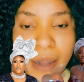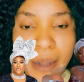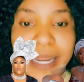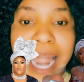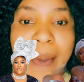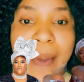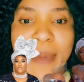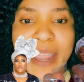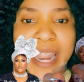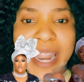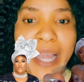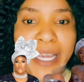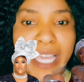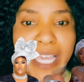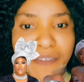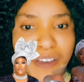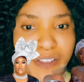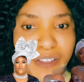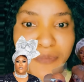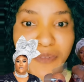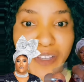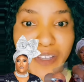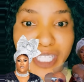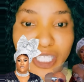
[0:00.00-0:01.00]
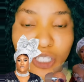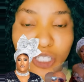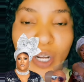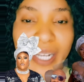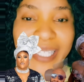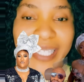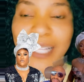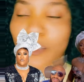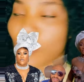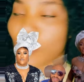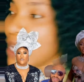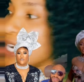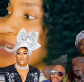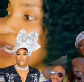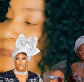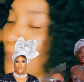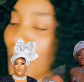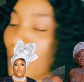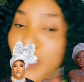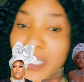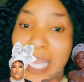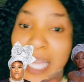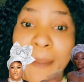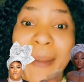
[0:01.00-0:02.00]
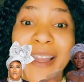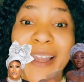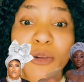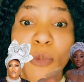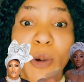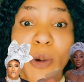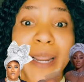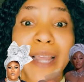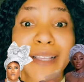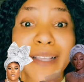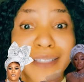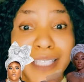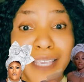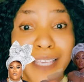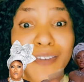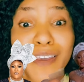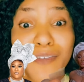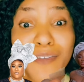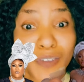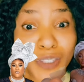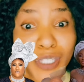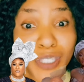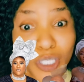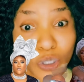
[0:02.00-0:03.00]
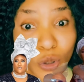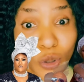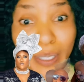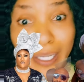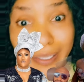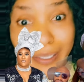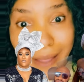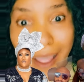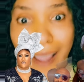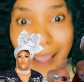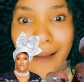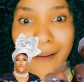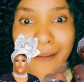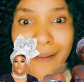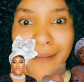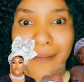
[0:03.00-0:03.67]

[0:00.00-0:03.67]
Now me, they give invitation letter to anybody. Am I the one that is giving invitation letter?